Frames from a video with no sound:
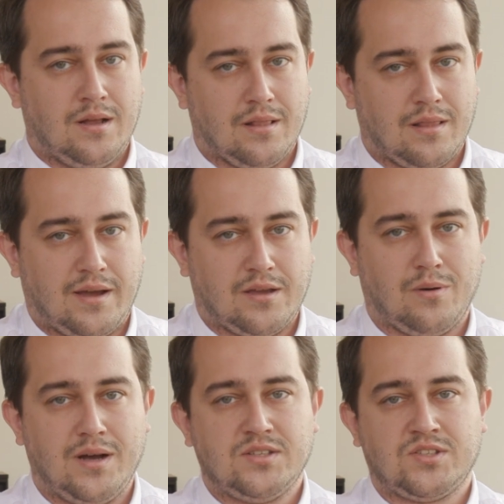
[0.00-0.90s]

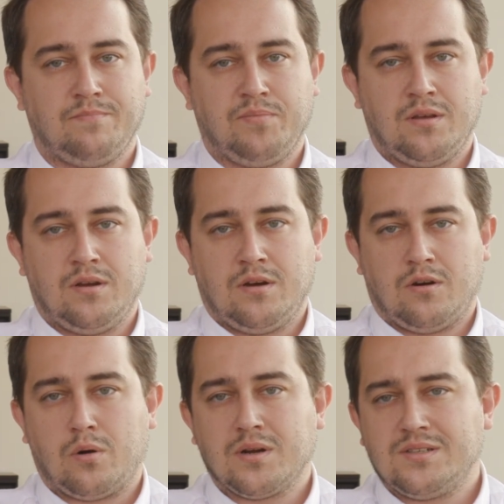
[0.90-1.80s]
Likewise,
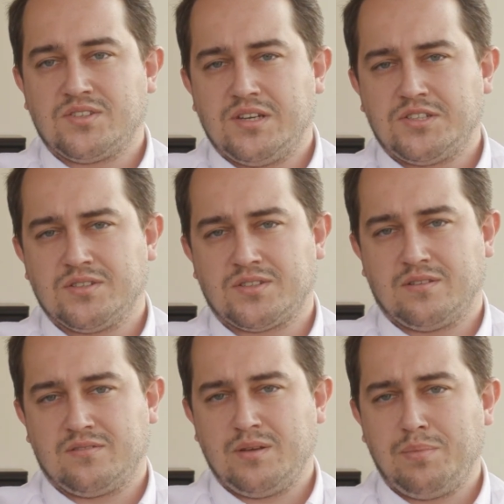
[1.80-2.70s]

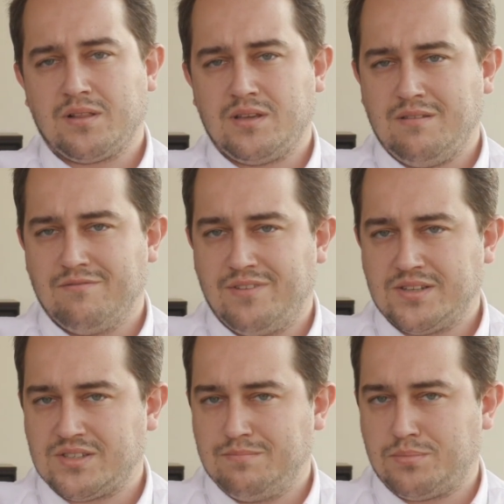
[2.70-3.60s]
organizations typically
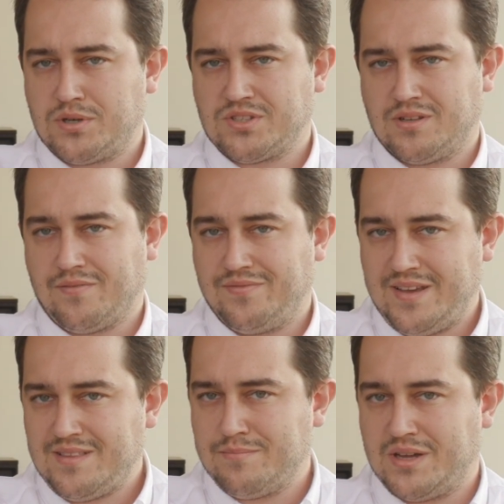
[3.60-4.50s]
invest in personal
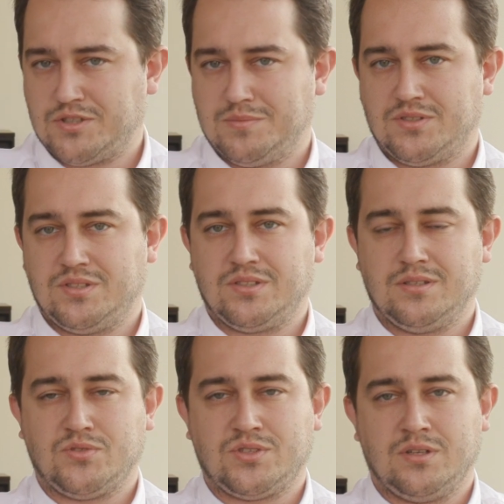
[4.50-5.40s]
data management
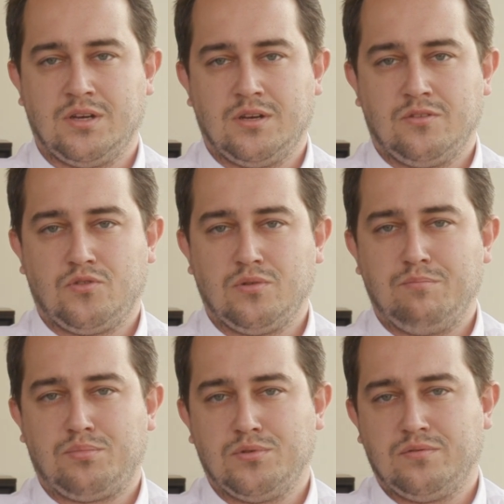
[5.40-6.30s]
systems to
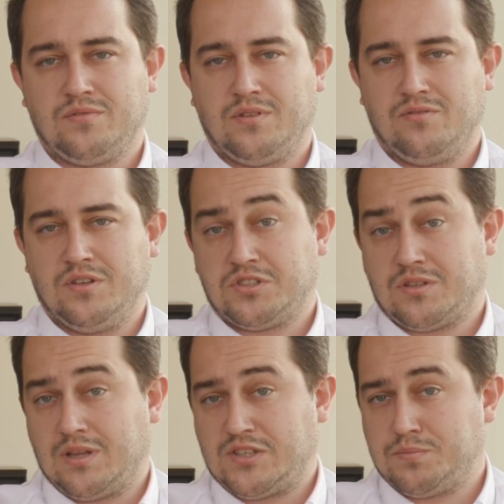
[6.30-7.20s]
improve the
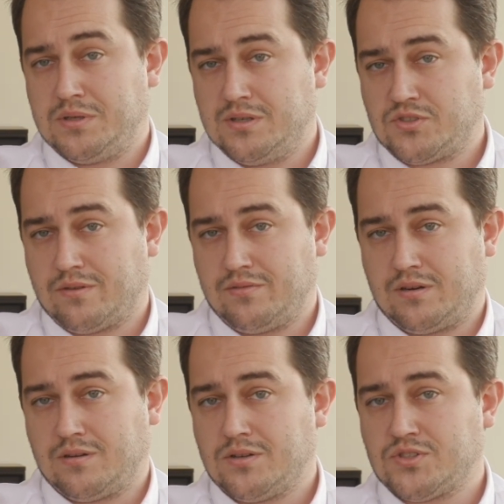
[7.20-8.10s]
digital experience of their
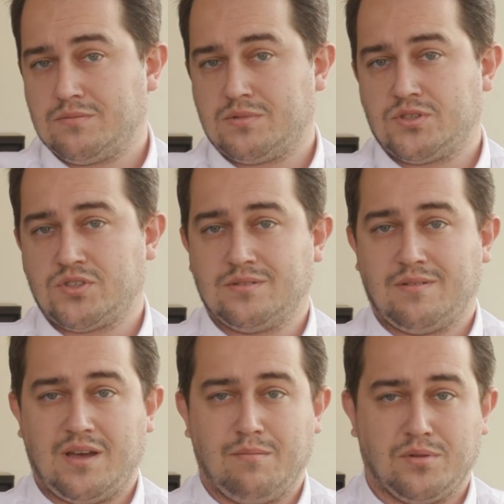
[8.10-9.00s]
customers,
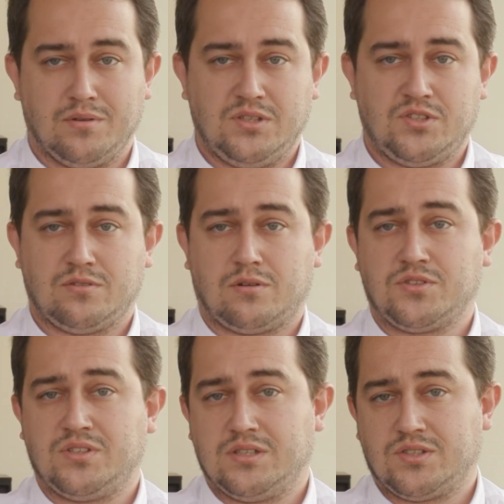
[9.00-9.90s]
employees, or
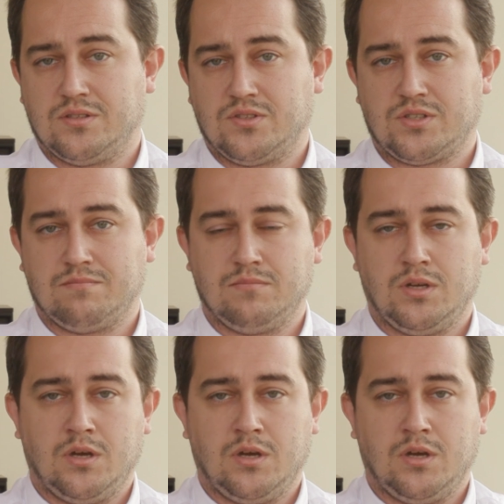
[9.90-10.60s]
citizens,